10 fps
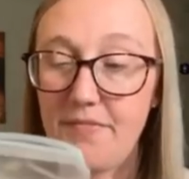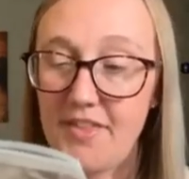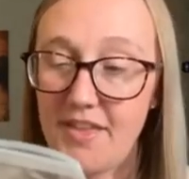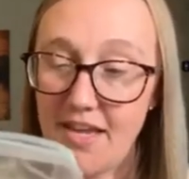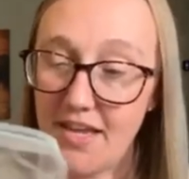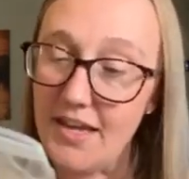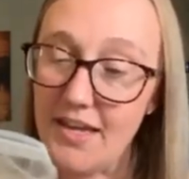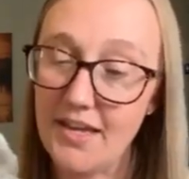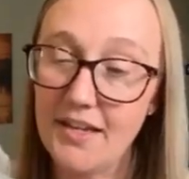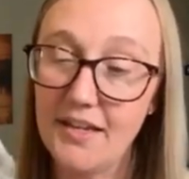
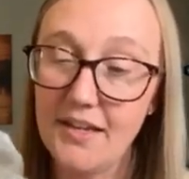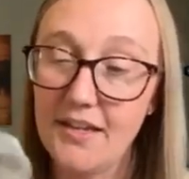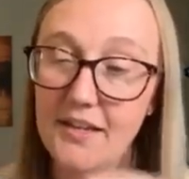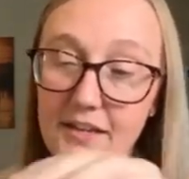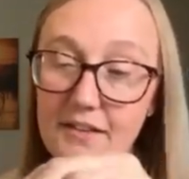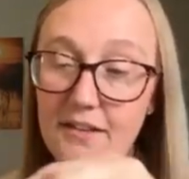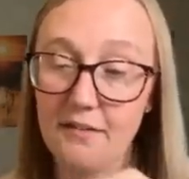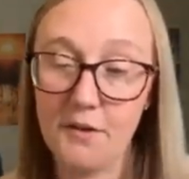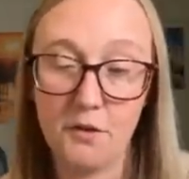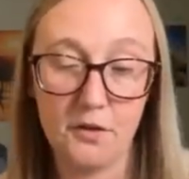The
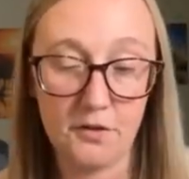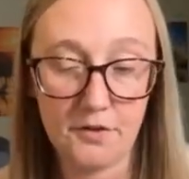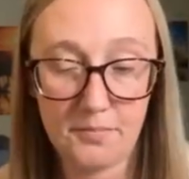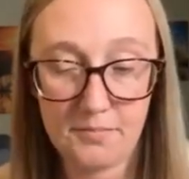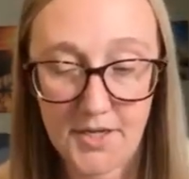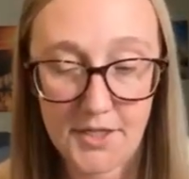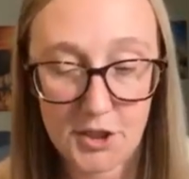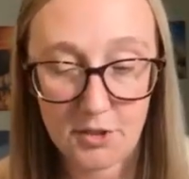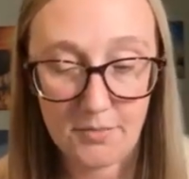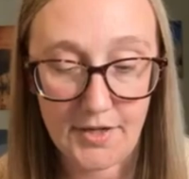little
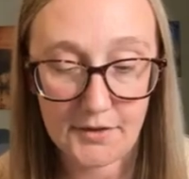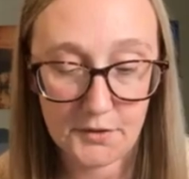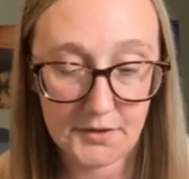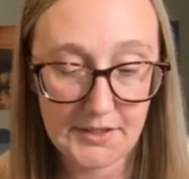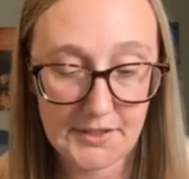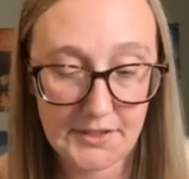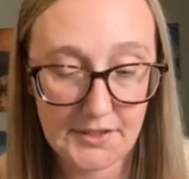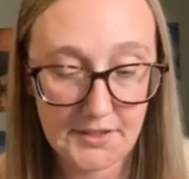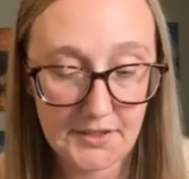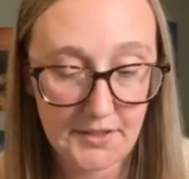miniature bottles